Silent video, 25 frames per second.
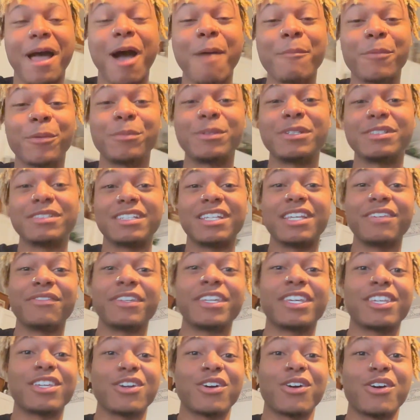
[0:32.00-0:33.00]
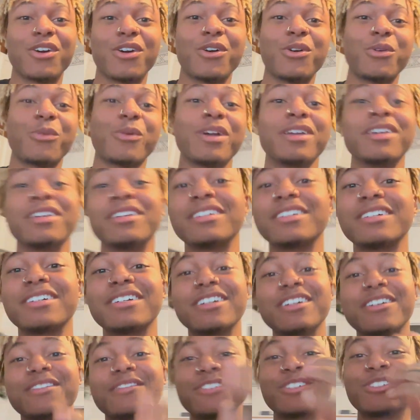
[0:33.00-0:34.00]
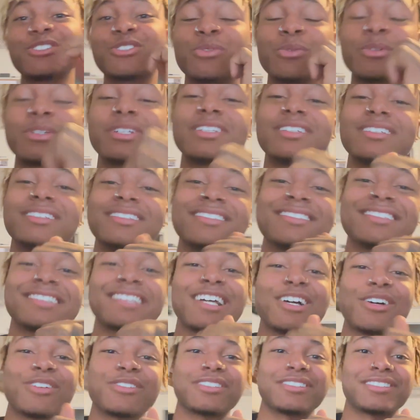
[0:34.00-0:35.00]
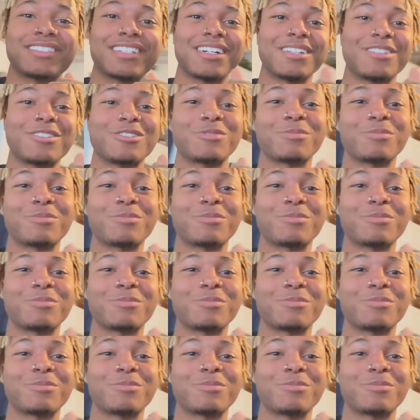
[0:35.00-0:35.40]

I'm gonna be giving Kiara away for twenty thousand dollars,